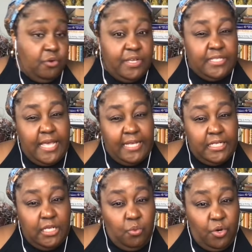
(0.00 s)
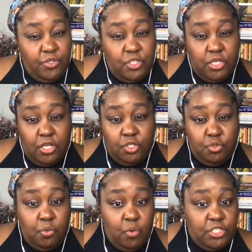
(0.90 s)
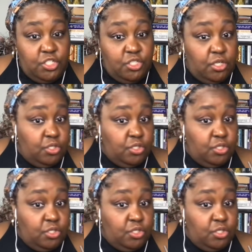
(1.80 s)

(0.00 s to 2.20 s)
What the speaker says: exactly where she's going to do or what she's going to